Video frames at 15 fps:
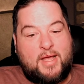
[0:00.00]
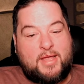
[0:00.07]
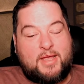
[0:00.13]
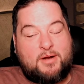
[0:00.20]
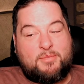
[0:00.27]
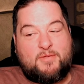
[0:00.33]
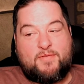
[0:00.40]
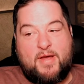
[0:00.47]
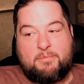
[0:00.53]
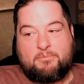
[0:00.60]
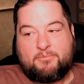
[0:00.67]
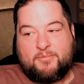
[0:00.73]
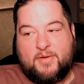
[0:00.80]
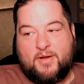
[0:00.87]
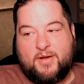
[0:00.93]
it'll be fun.
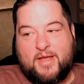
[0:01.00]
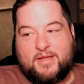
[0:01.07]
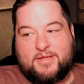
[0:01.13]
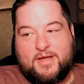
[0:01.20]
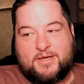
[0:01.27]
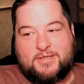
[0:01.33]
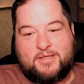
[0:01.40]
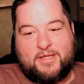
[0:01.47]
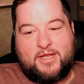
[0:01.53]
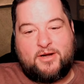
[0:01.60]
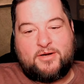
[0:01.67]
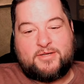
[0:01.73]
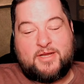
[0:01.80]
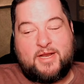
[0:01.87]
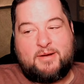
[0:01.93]
Okay, talk to you
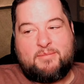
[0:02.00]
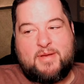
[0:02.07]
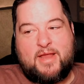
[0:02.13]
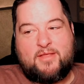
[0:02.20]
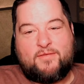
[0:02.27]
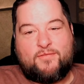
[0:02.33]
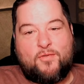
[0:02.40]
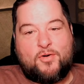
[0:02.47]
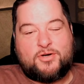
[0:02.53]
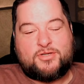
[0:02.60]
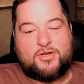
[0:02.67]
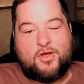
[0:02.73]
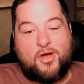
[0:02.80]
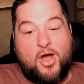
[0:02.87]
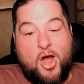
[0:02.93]
later, and may the
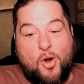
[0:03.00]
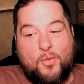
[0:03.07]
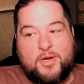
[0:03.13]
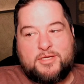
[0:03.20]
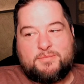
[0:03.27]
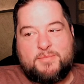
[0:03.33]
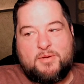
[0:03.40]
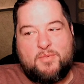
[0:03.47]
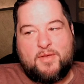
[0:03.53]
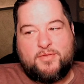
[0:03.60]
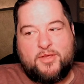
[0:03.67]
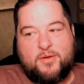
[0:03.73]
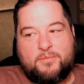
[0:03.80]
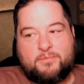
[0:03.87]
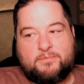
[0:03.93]
force always be
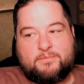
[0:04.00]
with you.